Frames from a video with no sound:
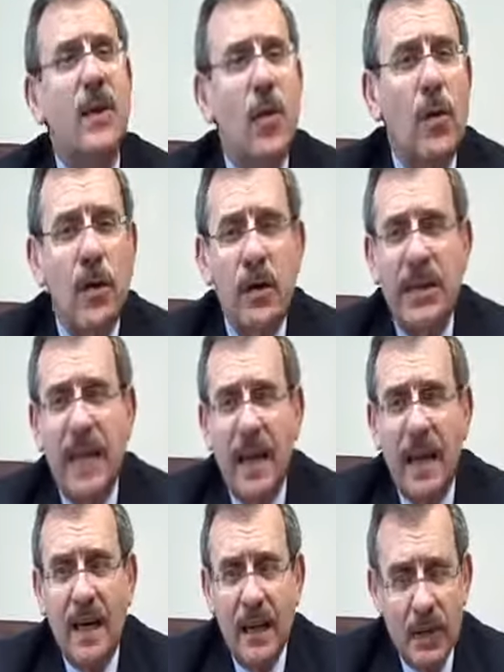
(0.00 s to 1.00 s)
In order
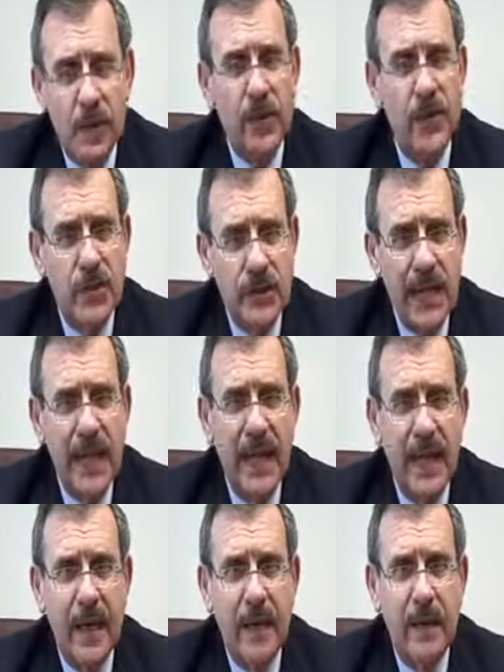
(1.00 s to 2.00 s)
to
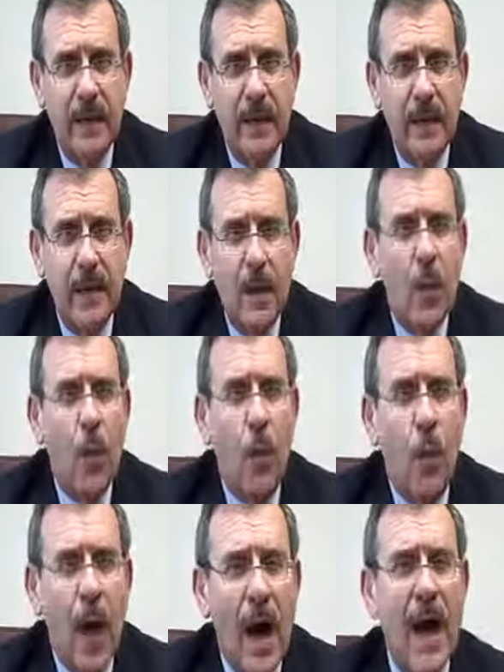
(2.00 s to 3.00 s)
understand
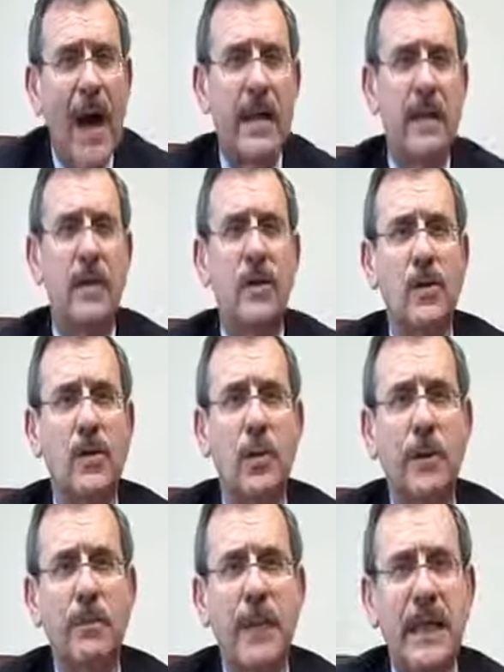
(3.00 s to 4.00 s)
why those
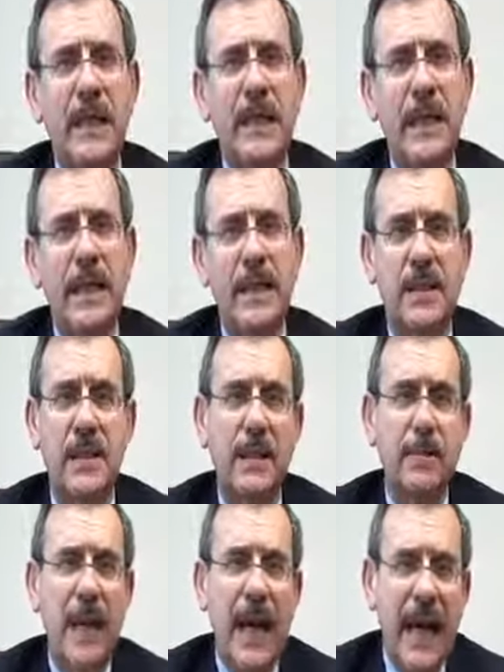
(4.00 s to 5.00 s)
with
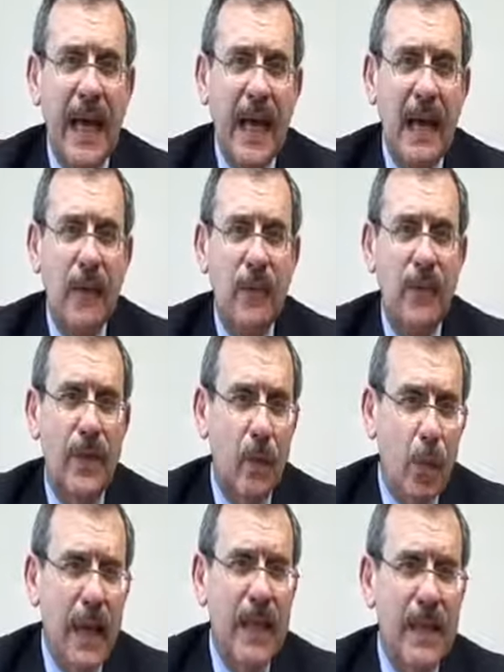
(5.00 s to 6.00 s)
PTSD behave
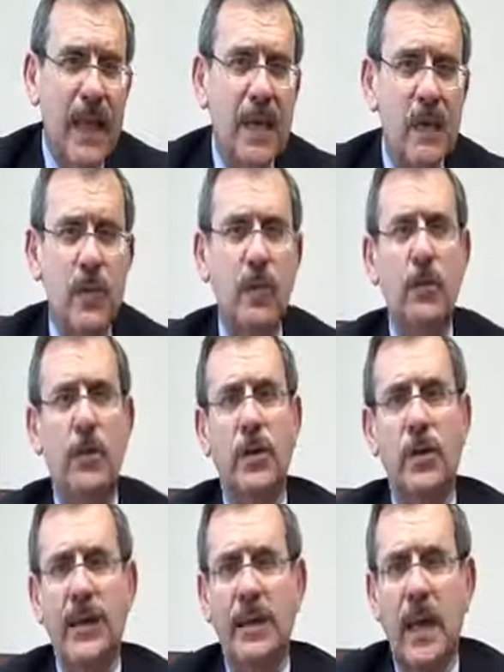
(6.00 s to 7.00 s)
the way they do
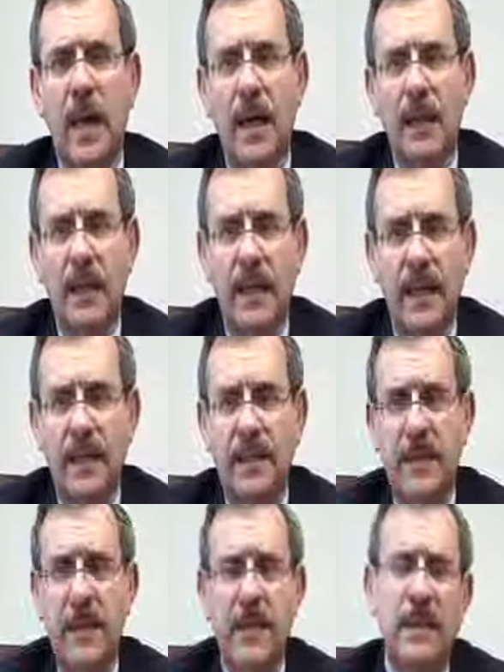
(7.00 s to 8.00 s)
during the
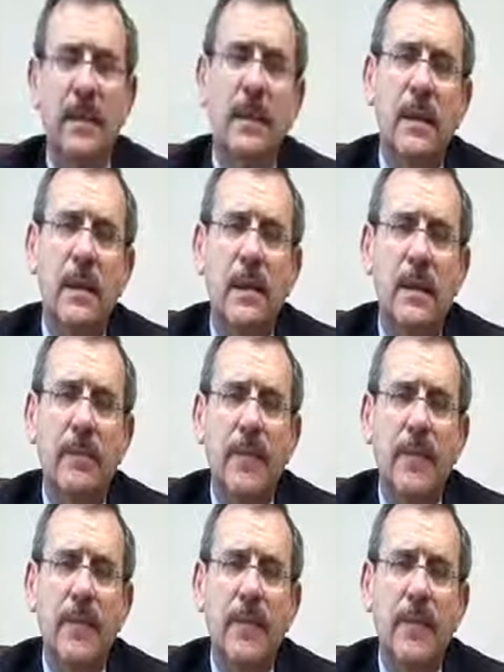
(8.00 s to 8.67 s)
holiday season,